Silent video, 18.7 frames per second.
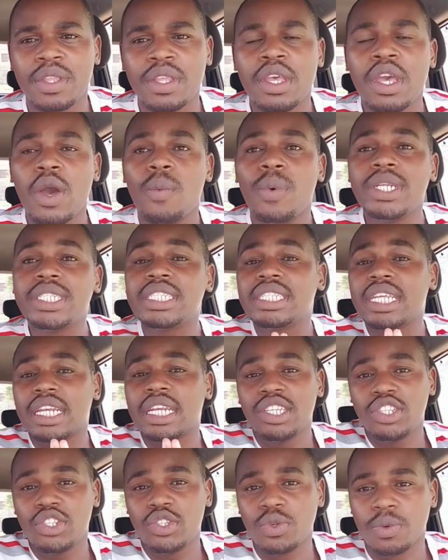weight is an
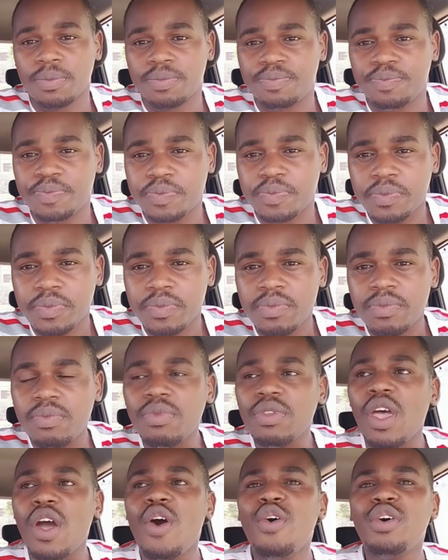issue,
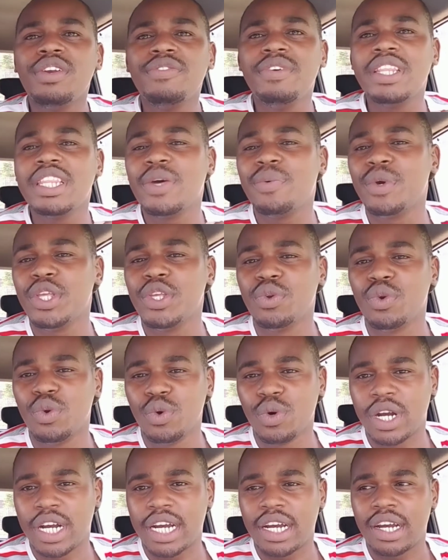or even the way you
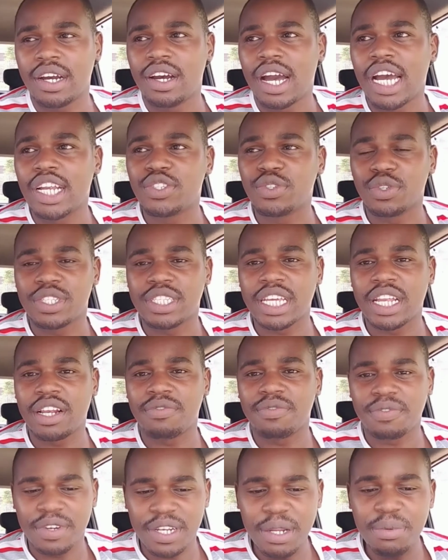look at yourself.
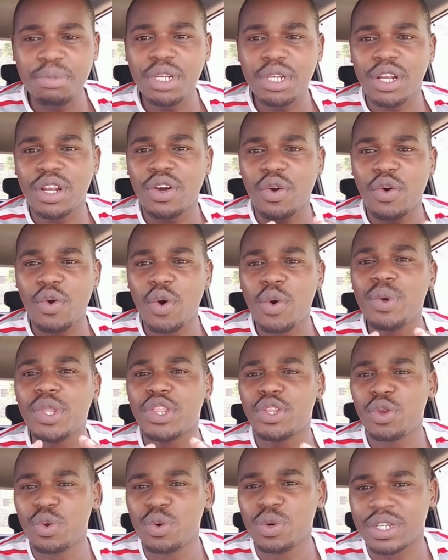Let me go with
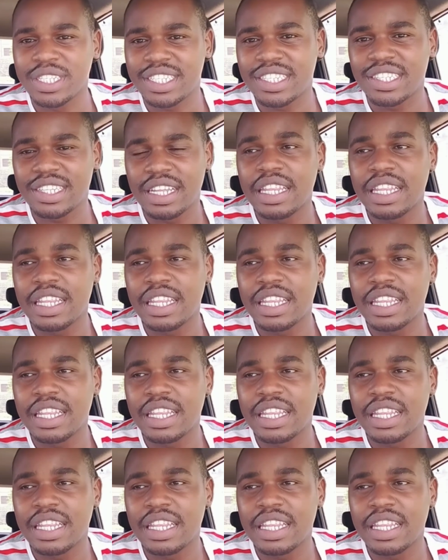looks.